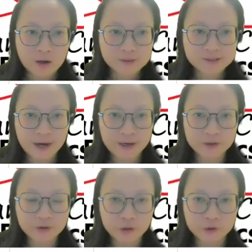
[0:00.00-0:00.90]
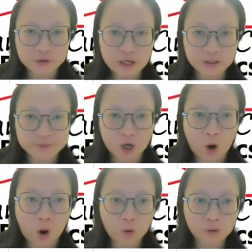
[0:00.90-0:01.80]
sine 30
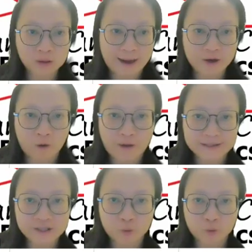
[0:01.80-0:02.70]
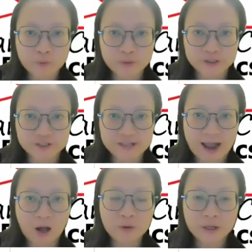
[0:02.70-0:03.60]
times the whole length of x and y, which is
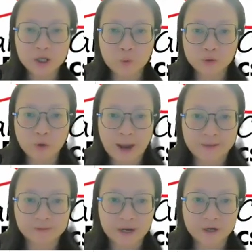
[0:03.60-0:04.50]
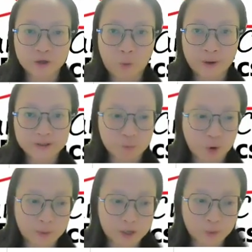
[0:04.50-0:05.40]
L, equal to
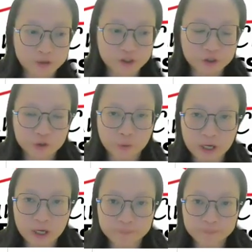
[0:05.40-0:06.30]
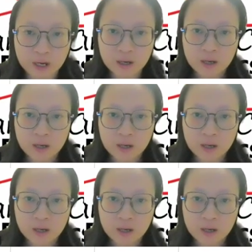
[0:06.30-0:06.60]
anti-clockwise moment, which is 3